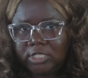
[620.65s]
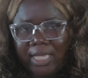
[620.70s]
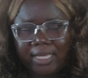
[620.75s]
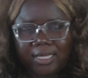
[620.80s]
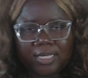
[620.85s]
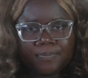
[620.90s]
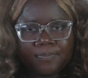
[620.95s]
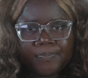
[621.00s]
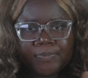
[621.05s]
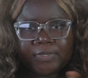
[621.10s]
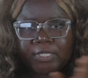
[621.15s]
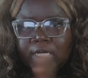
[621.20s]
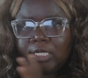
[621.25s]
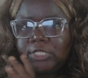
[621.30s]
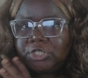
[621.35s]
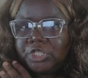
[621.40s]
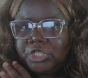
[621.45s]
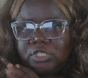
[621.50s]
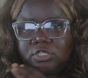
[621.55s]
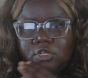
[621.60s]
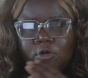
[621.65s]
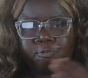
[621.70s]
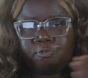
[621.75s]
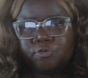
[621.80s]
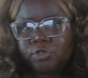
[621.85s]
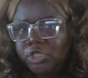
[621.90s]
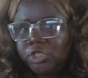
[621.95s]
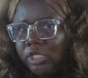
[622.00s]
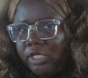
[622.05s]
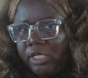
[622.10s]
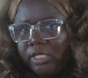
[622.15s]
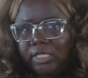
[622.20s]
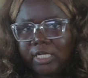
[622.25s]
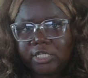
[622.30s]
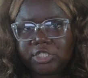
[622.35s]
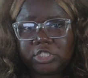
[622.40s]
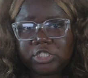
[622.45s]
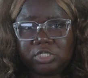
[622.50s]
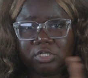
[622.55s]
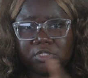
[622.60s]
Like, she's not pushing it there,
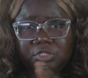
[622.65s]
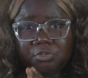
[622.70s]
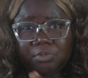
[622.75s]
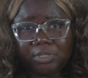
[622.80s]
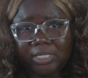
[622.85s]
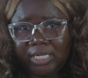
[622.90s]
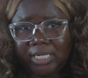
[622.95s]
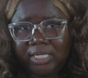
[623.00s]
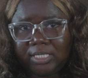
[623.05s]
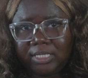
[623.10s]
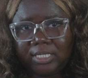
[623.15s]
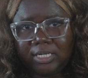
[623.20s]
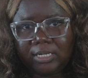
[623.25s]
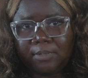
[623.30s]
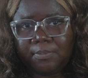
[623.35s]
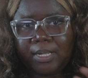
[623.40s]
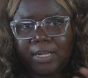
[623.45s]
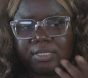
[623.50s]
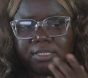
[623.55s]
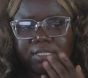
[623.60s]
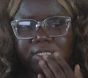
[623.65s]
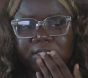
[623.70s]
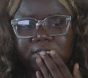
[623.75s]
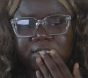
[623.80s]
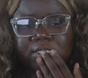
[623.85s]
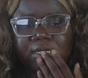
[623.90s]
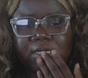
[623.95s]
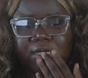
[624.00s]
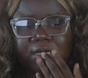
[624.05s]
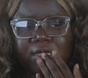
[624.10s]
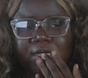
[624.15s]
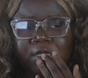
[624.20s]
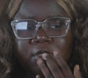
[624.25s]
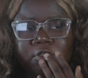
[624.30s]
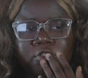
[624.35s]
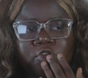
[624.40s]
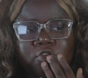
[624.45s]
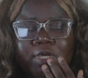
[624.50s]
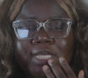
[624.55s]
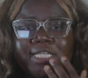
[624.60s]
she's not doing anything about it,
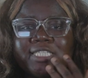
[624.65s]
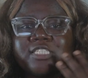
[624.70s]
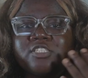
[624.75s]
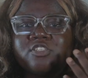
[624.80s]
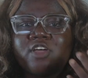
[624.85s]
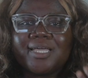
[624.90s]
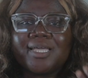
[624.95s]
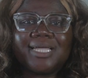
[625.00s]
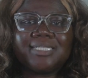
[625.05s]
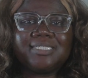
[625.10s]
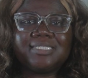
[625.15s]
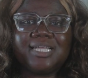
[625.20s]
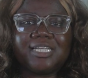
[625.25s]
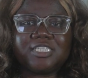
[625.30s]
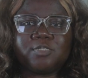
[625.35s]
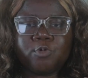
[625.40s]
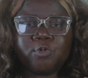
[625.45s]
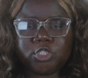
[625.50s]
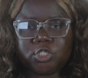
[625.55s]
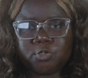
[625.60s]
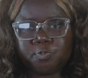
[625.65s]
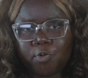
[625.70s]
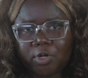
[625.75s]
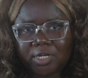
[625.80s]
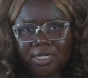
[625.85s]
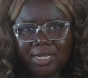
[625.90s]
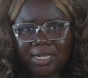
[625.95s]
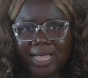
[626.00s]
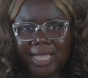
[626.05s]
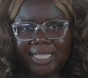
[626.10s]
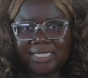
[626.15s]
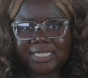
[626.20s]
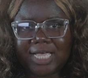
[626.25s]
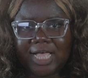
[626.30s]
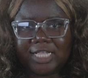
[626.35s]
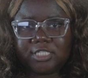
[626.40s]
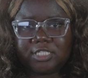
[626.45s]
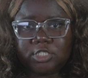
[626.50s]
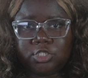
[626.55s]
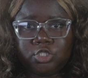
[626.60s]
so it is not getting as much spotlight
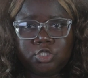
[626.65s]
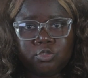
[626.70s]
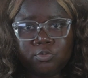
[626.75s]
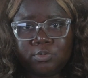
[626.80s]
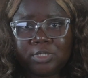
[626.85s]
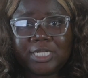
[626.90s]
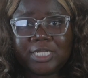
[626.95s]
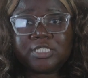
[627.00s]
as it should.